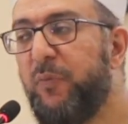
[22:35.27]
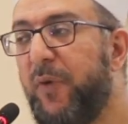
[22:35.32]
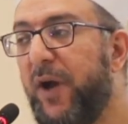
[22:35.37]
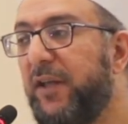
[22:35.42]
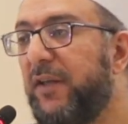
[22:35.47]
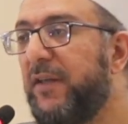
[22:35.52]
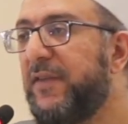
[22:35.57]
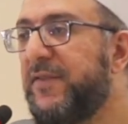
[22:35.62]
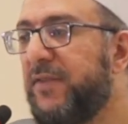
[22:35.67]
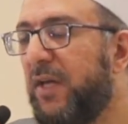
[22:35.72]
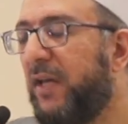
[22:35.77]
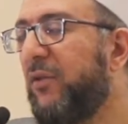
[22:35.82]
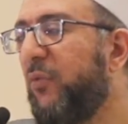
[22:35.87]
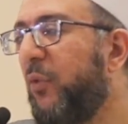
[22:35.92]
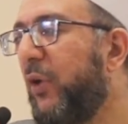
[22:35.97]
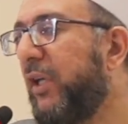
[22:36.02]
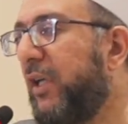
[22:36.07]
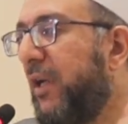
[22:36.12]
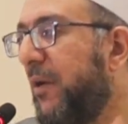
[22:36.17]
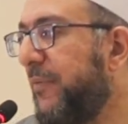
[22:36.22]
by the sun
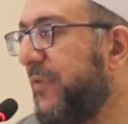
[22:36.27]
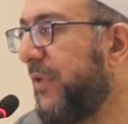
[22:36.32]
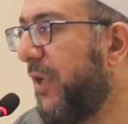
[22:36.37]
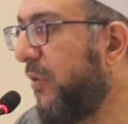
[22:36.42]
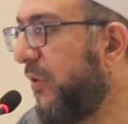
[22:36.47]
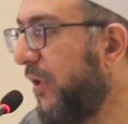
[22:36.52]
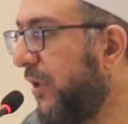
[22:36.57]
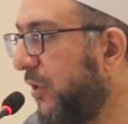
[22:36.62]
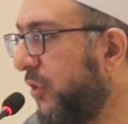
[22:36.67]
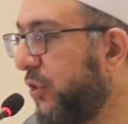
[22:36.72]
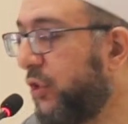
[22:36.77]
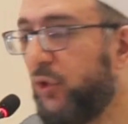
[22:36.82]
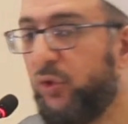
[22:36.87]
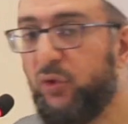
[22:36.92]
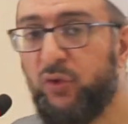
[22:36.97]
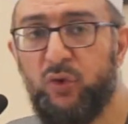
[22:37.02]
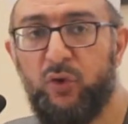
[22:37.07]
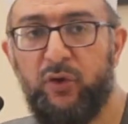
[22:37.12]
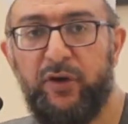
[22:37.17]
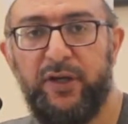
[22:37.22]
when it comes out in its
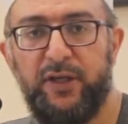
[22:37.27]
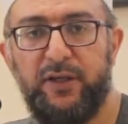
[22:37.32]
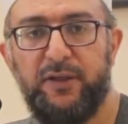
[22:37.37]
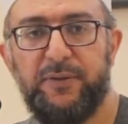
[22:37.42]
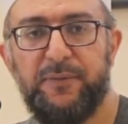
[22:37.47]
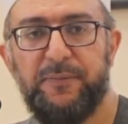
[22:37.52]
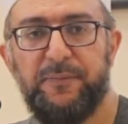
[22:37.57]
glory,